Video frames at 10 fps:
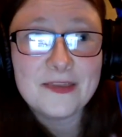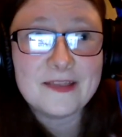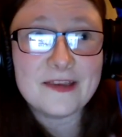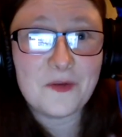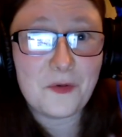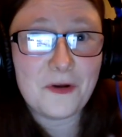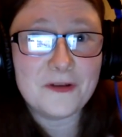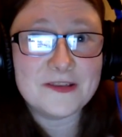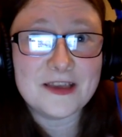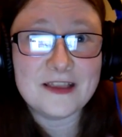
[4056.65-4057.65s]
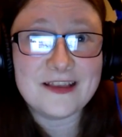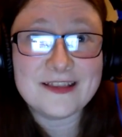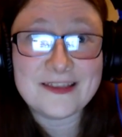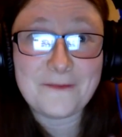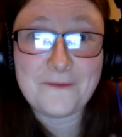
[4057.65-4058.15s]
that they were.
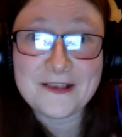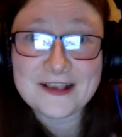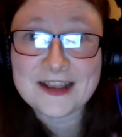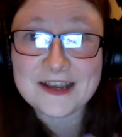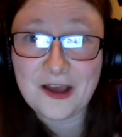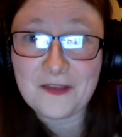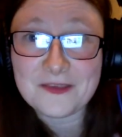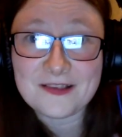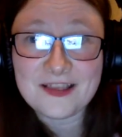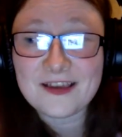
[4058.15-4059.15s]
like they're physically not this.